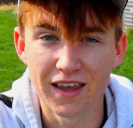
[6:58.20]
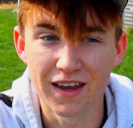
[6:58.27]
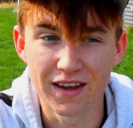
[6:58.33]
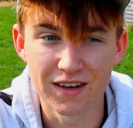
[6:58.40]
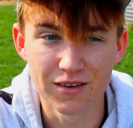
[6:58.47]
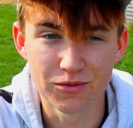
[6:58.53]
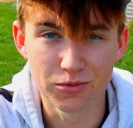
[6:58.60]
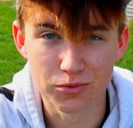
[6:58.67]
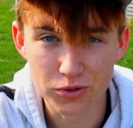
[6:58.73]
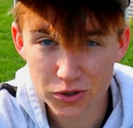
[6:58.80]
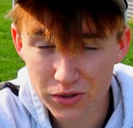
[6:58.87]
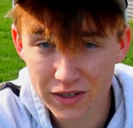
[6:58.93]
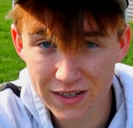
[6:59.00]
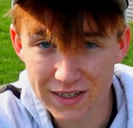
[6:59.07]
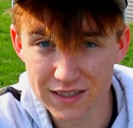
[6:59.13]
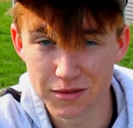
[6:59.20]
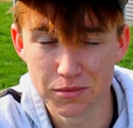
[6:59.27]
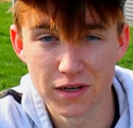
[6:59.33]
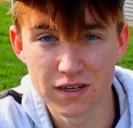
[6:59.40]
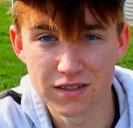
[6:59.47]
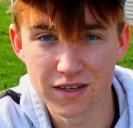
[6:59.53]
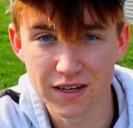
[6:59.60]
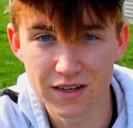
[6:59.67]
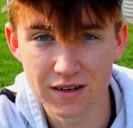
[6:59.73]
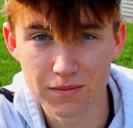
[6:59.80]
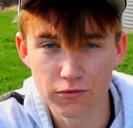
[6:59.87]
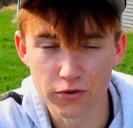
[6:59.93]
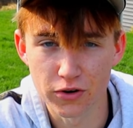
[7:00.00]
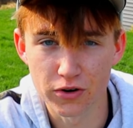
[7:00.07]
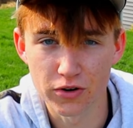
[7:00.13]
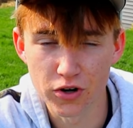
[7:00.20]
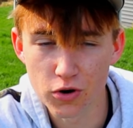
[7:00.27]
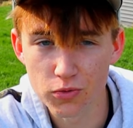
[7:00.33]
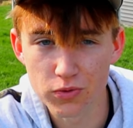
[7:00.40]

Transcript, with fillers: and it really gets me excited for no